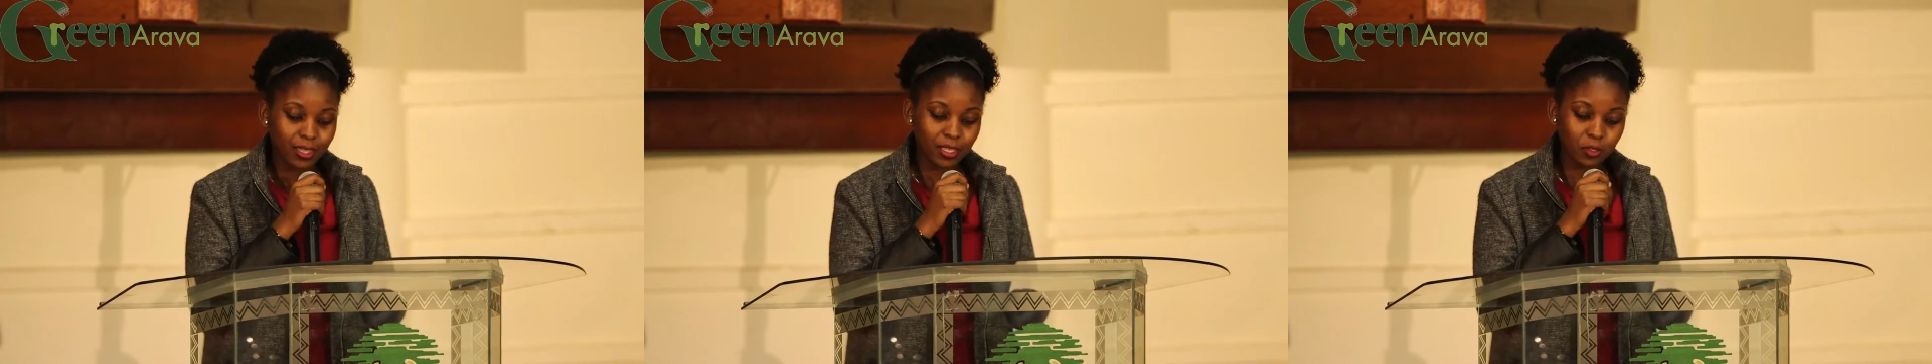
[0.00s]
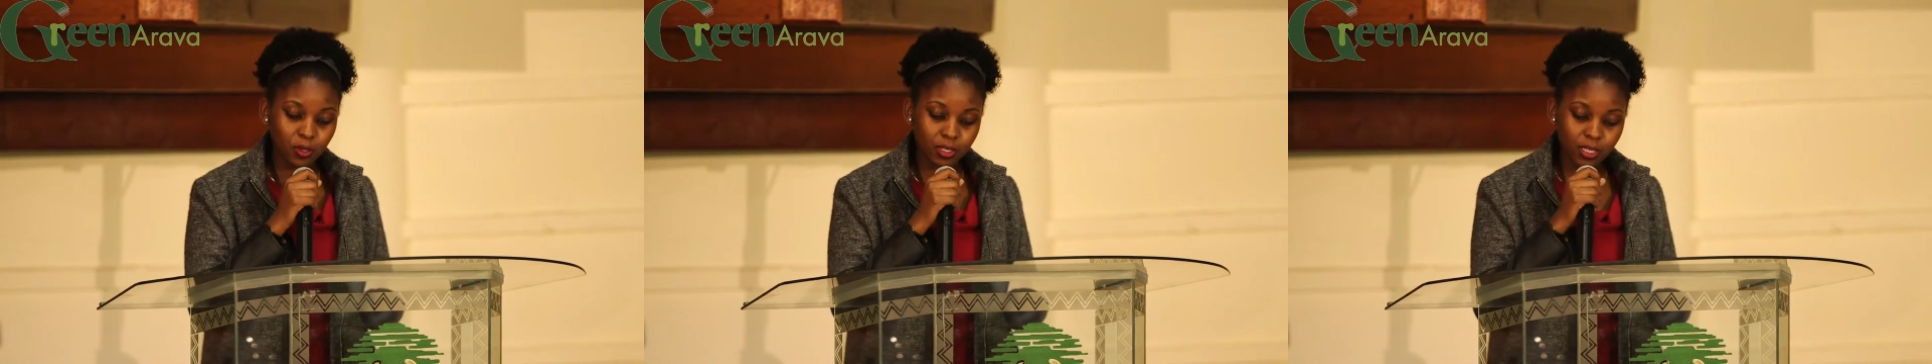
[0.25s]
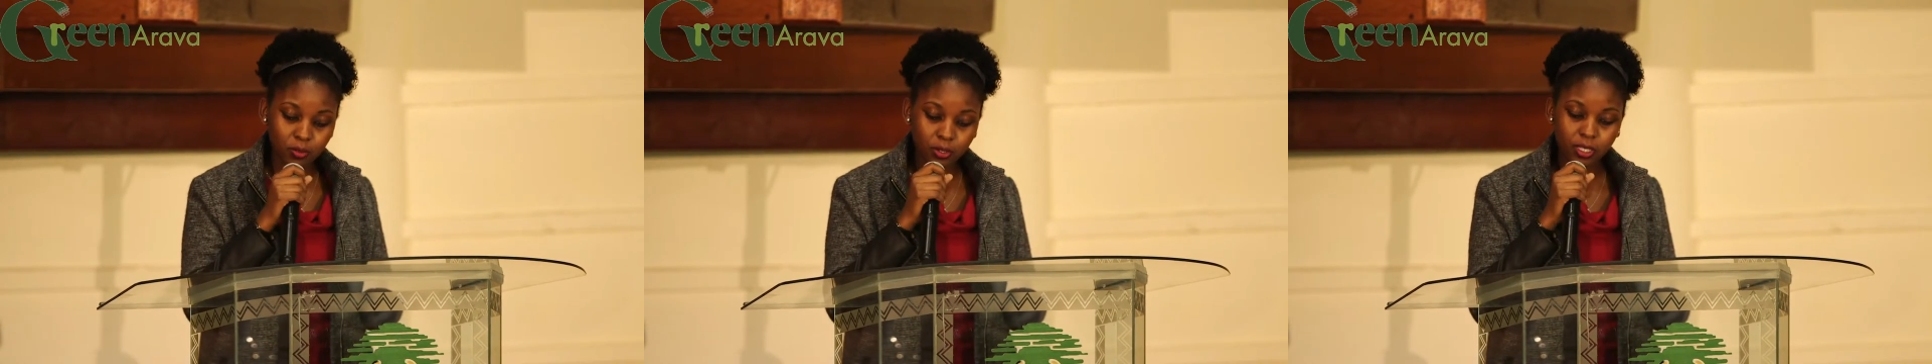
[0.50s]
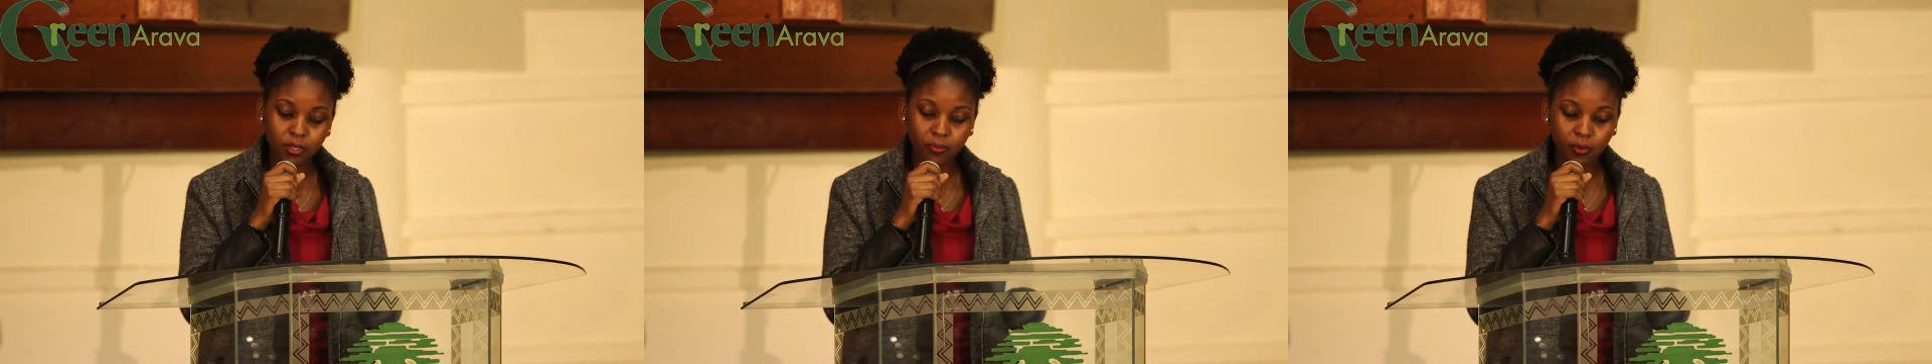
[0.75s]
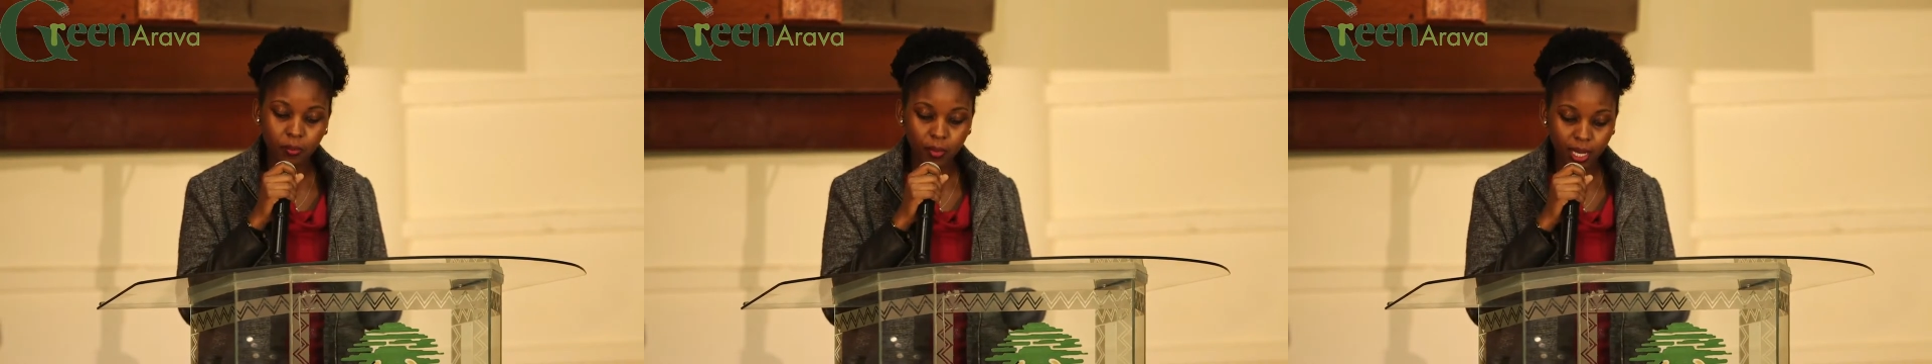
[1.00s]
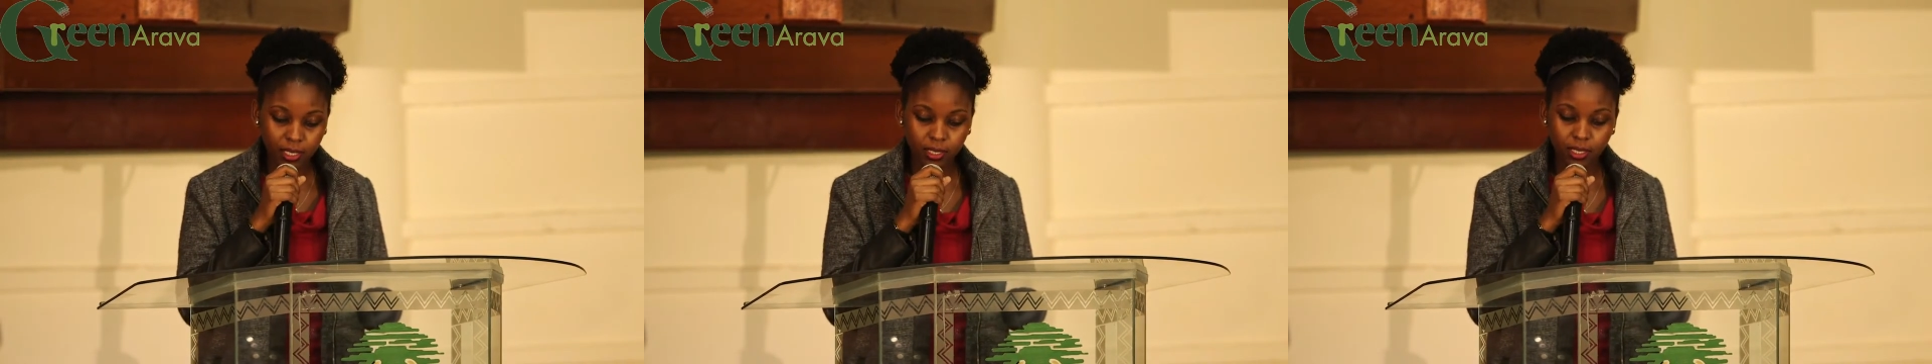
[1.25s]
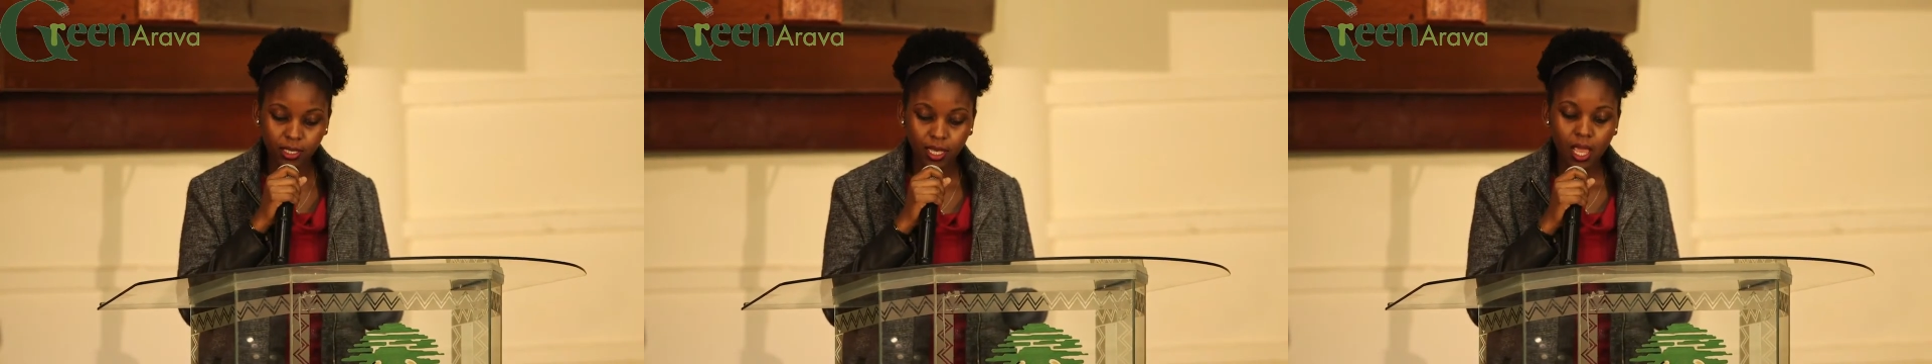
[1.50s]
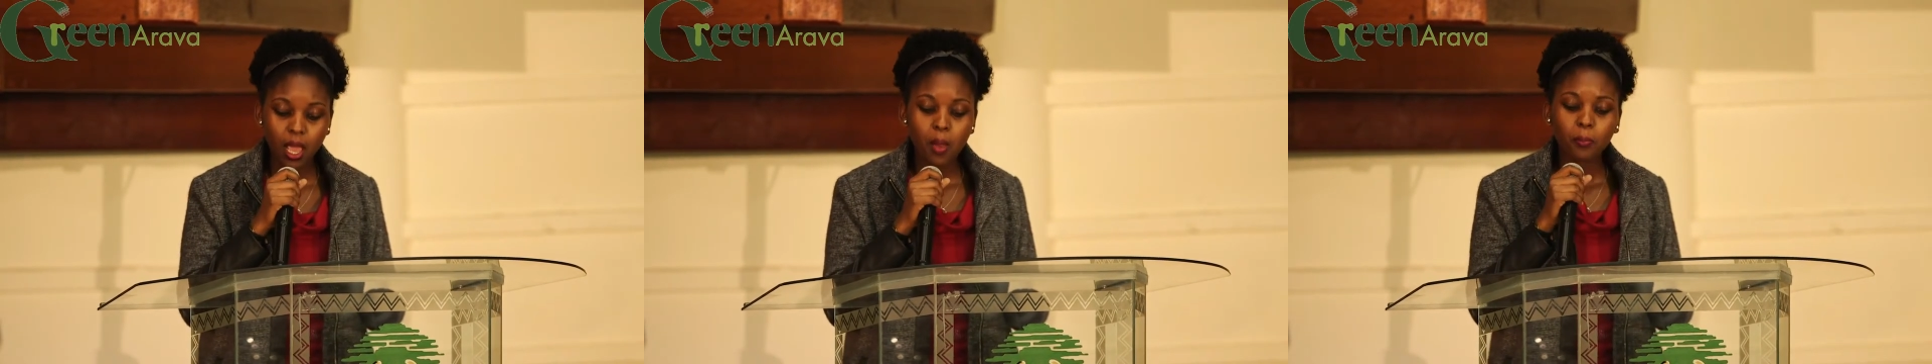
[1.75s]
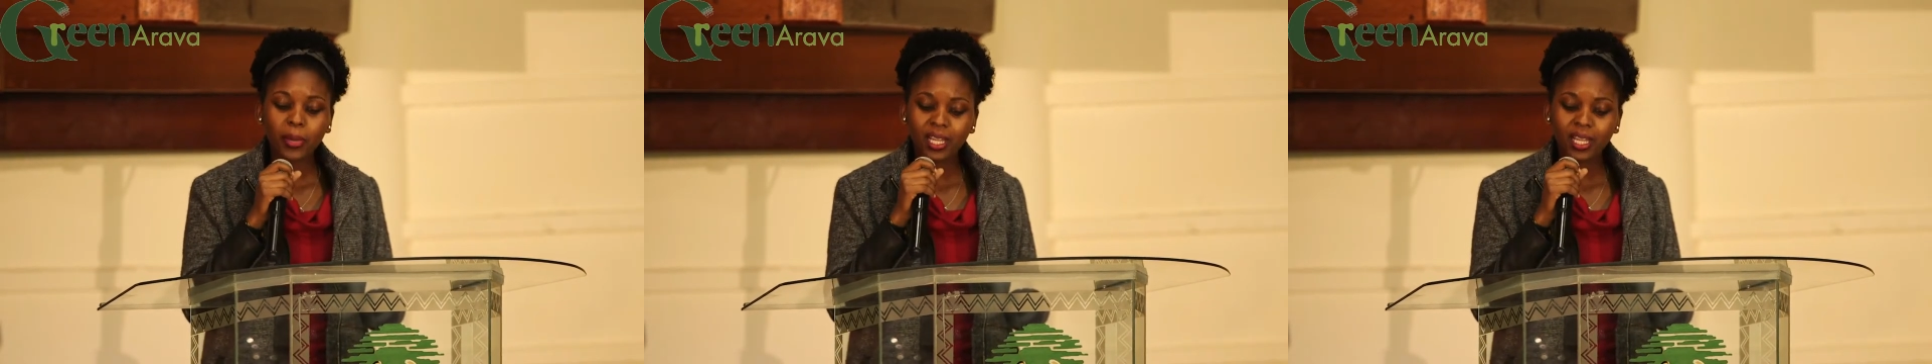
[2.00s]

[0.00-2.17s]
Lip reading: This was the routine for months. My